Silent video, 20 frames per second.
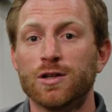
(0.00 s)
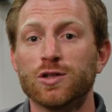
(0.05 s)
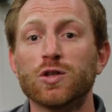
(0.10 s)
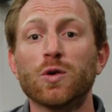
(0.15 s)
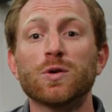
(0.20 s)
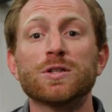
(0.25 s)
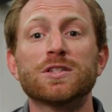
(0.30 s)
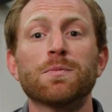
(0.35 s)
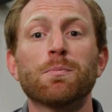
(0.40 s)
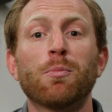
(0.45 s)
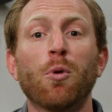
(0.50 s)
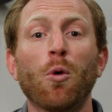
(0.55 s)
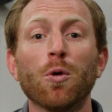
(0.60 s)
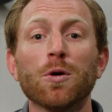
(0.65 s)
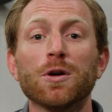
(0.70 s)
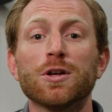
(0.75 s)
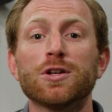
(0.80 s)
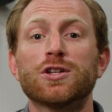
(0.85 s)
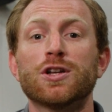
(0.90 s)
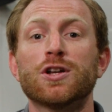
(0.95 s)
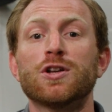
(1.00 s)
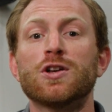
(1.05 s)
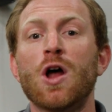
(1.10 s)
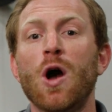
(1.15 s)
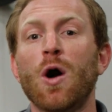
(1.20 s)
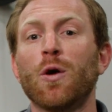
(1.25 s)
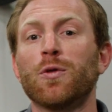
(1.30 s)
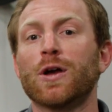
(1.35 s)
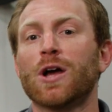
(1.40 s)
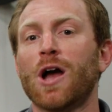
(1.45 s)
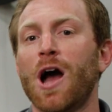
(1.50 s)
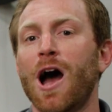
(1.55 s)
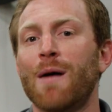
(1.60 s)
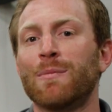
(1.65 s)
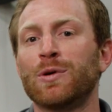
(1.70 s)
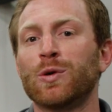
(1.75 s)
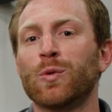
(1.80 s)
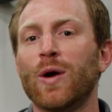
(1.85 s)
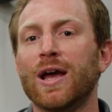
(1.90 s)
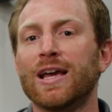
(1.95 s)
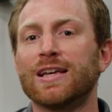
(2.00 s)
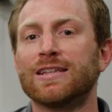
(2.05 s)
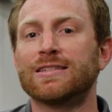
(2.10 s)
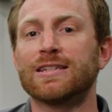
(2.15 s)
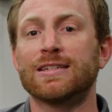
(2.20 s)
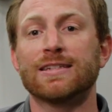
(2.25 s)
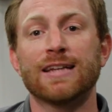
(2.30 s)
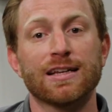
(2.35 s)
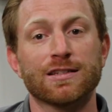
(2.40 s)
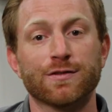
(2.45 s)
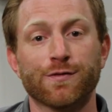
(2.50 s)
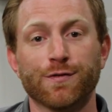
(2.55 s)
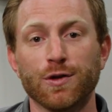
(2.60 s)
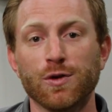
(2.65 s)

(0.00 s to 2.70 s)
So it's important to know the common ways to test